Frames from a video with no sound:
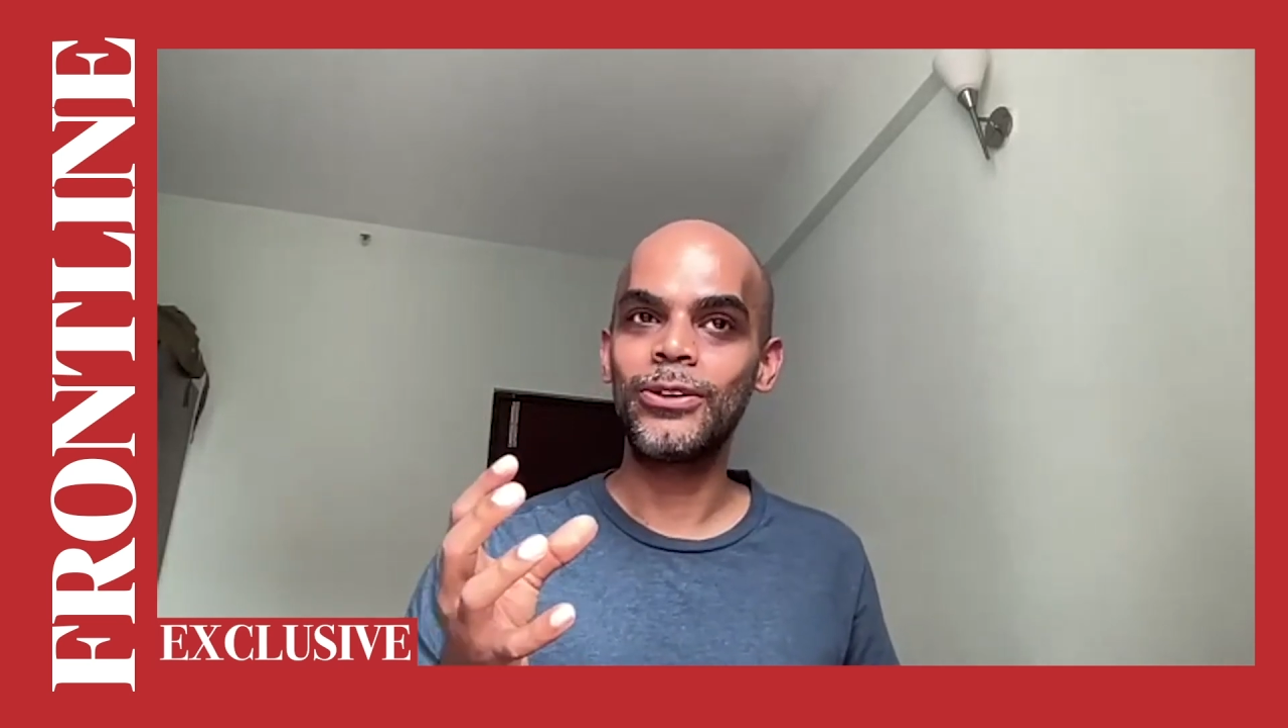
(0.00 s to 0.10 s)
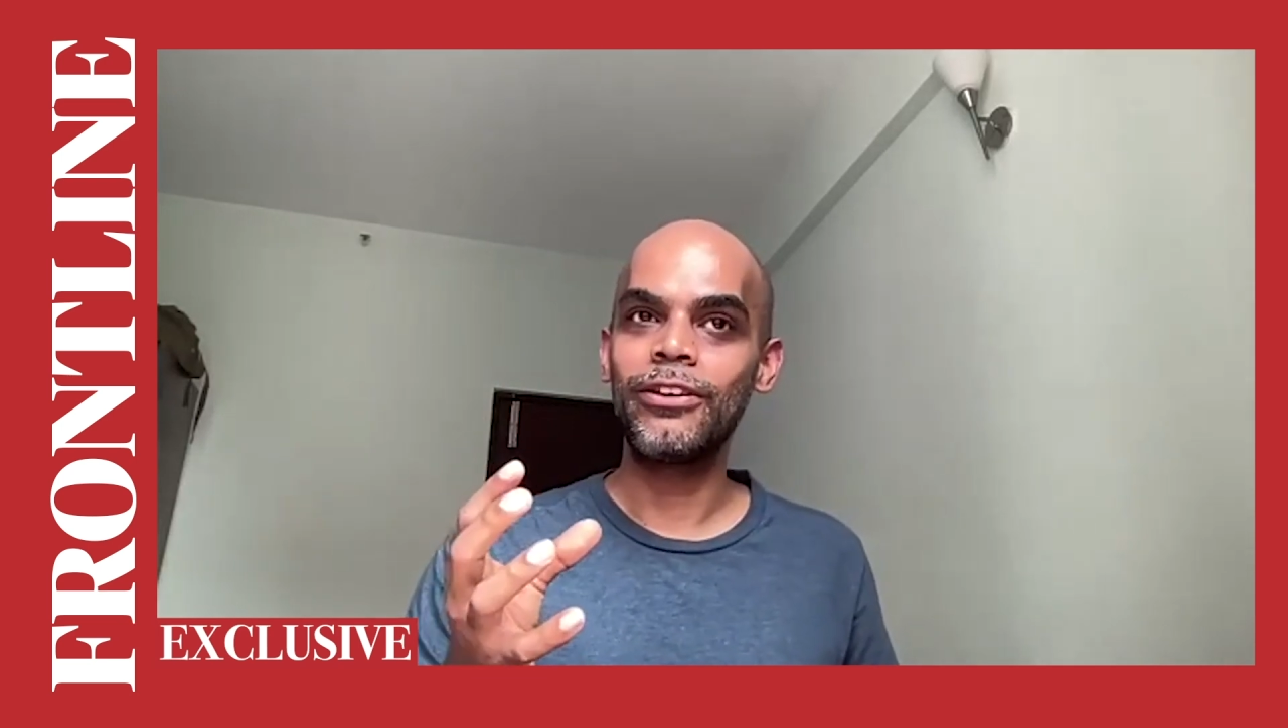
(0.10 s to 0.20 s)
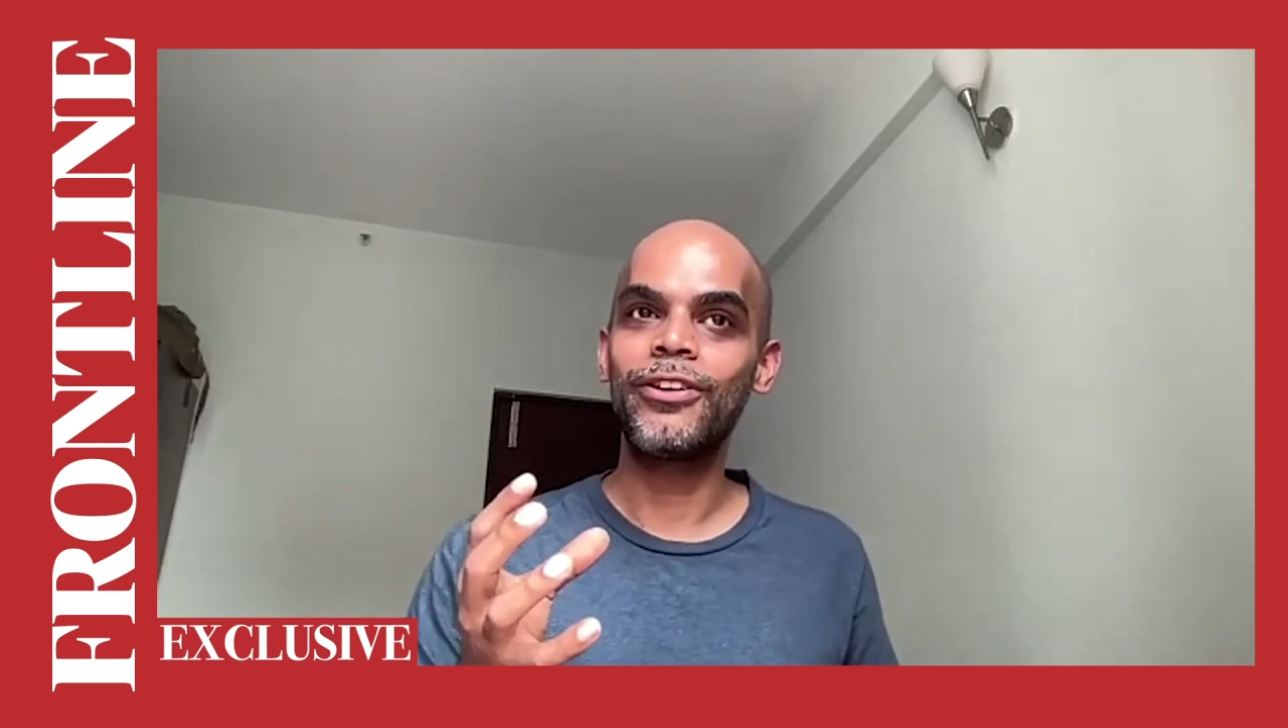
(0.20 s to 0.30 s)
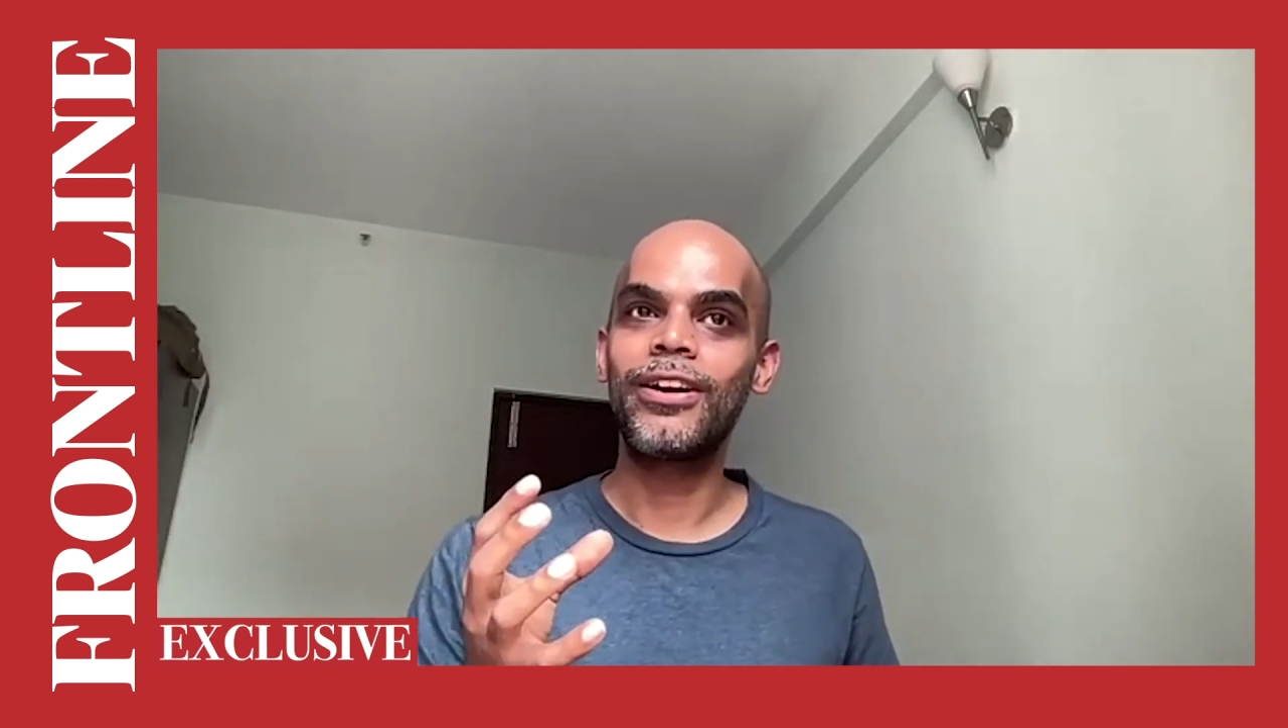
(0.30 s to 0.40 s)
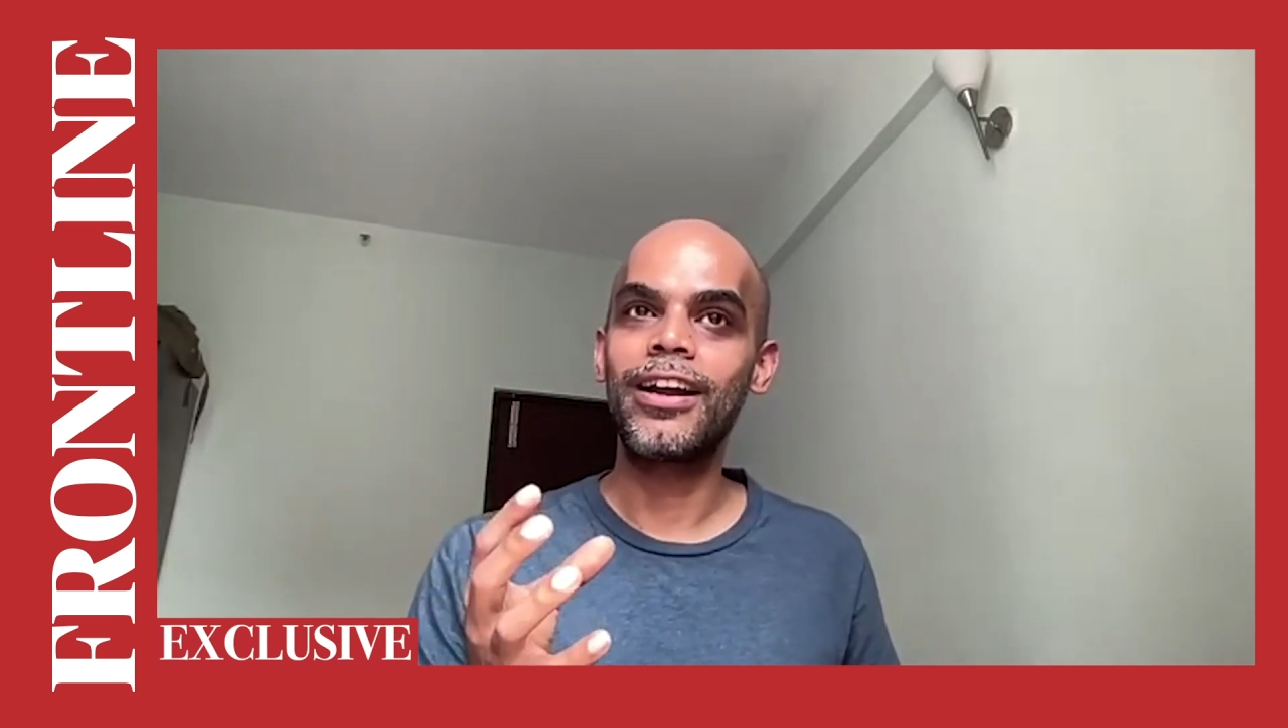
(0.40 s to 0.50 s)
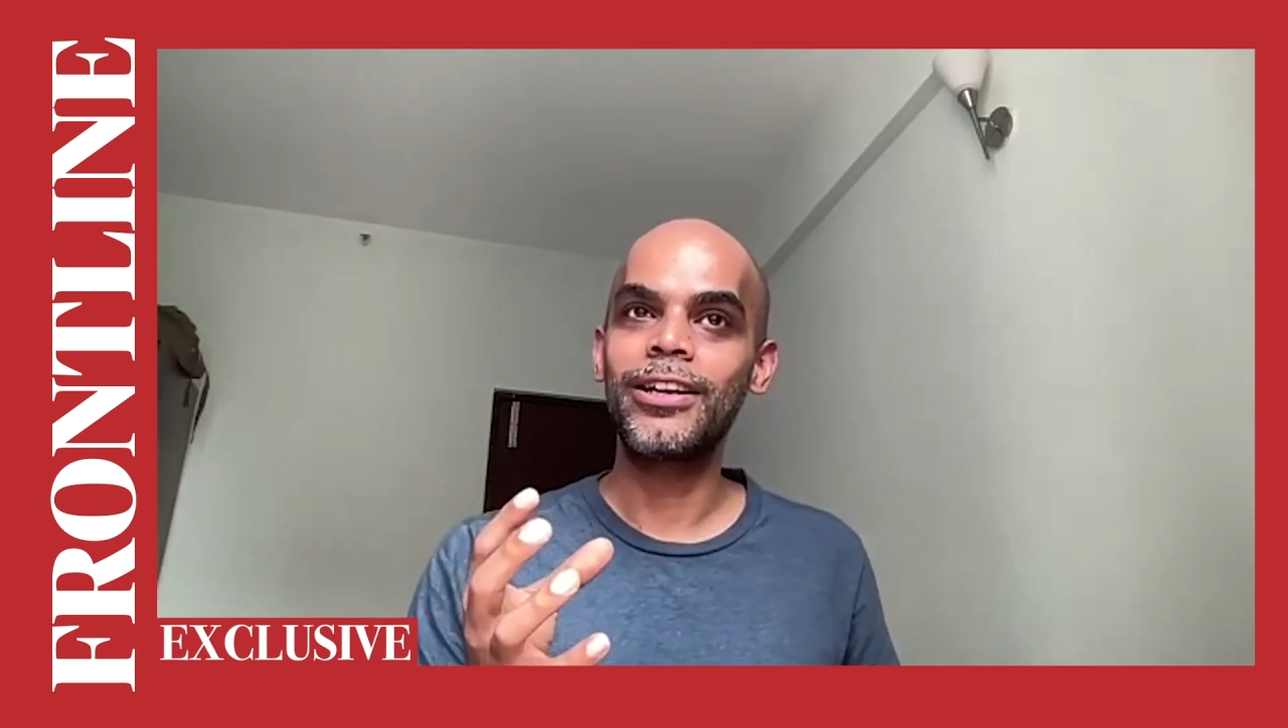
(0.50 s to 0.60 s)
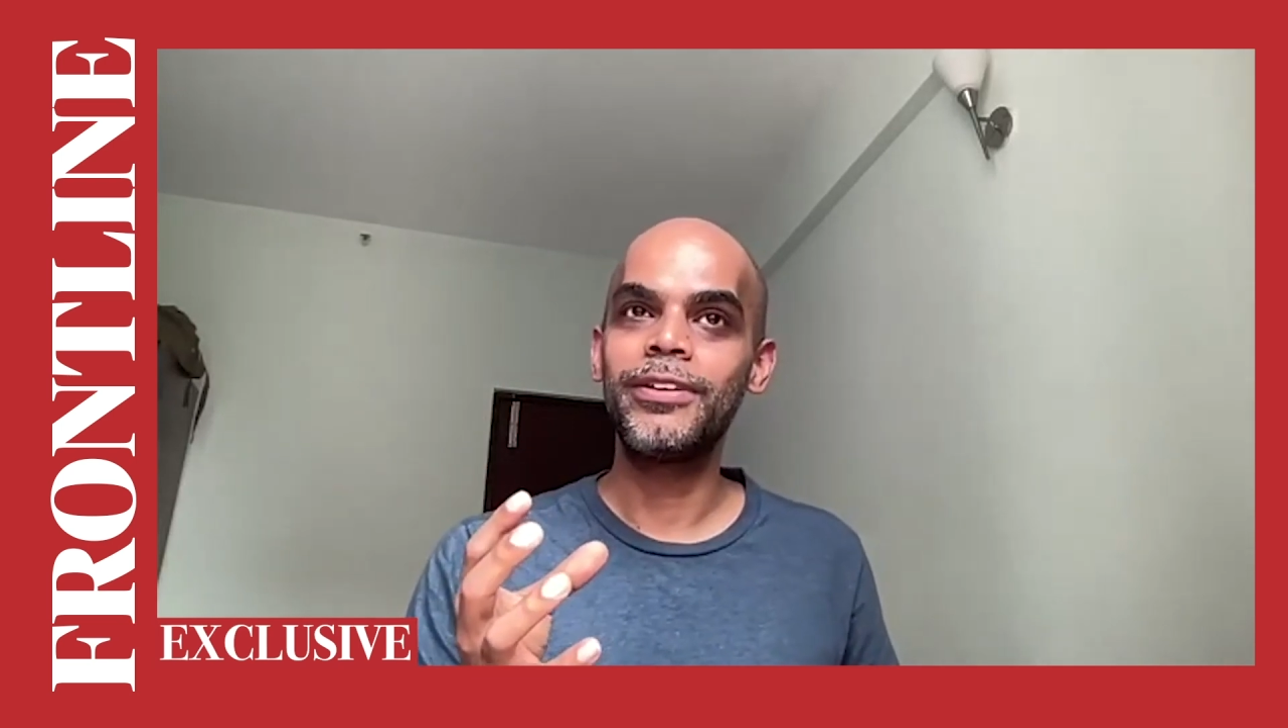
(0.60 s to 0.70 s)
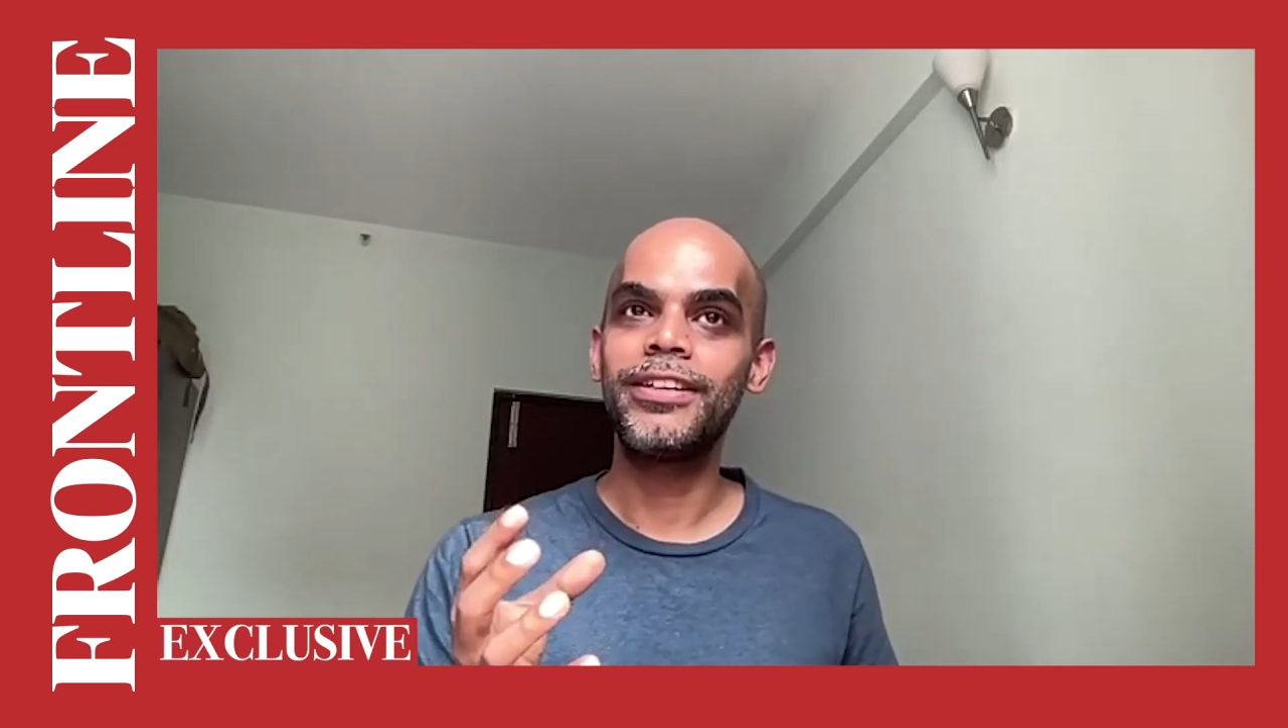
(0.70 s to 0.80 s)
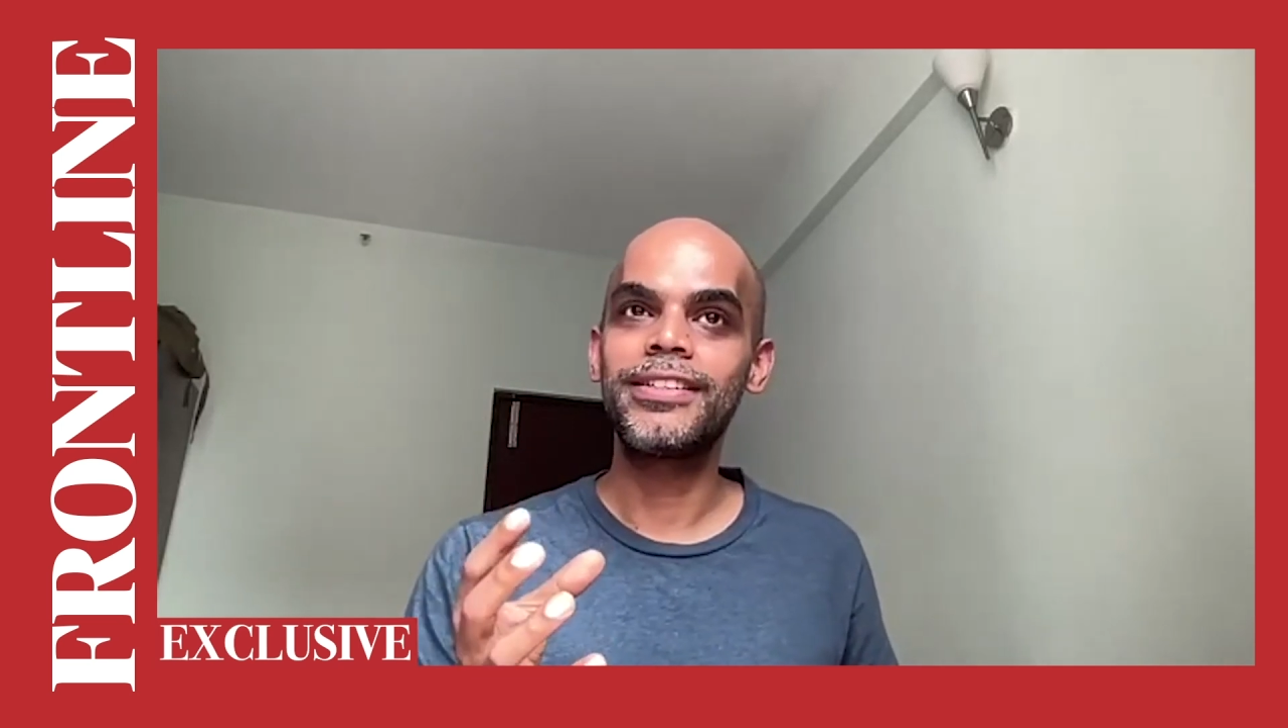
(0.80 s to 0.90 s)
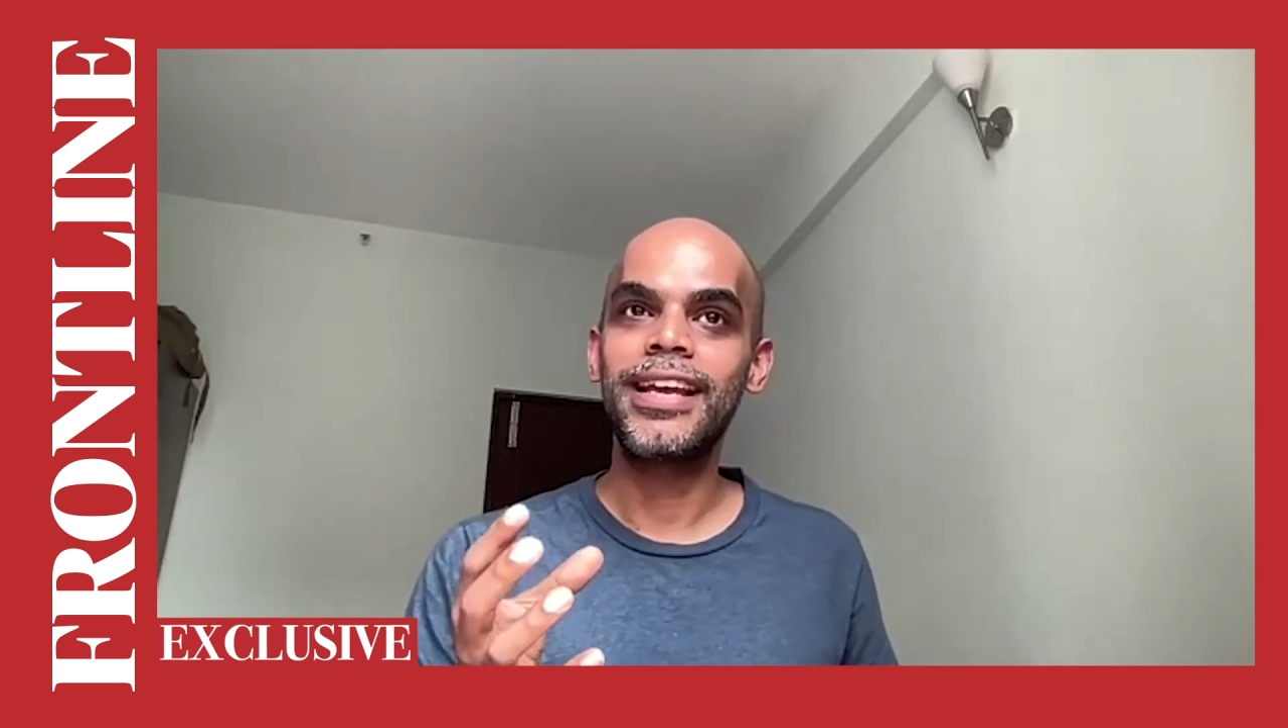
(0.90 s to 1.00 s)
if your
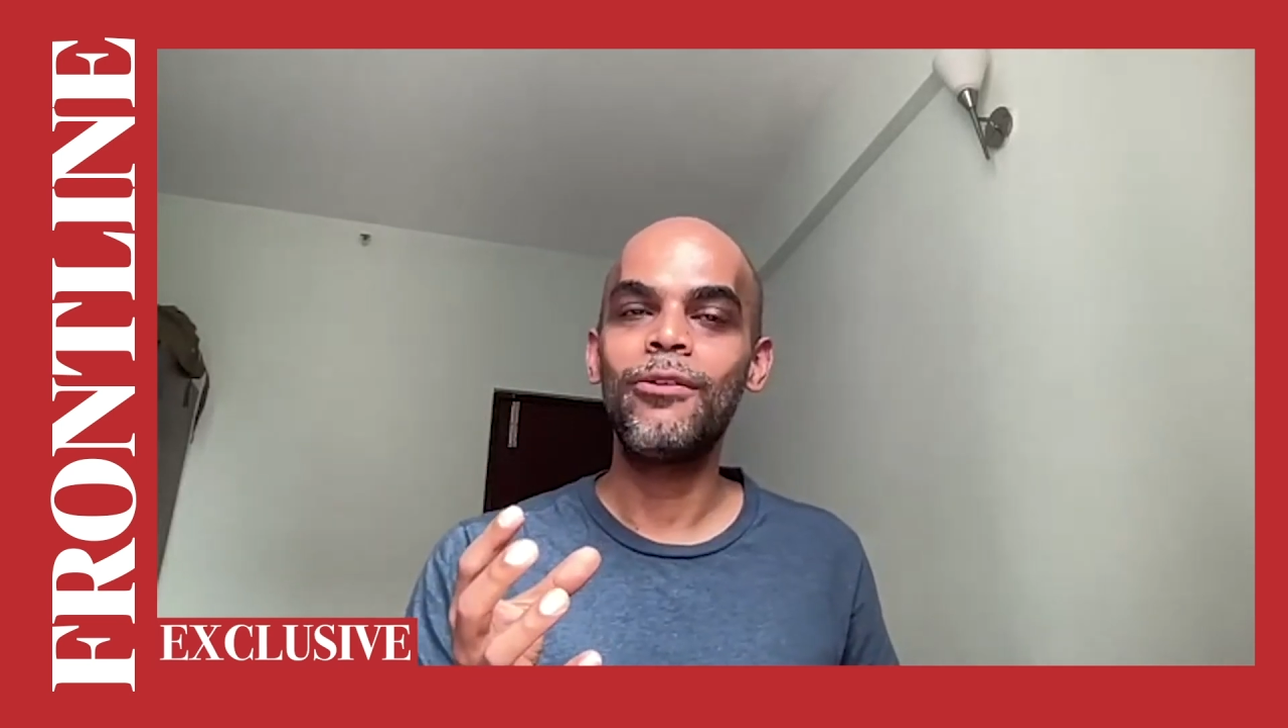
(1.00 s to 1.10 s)
argument is,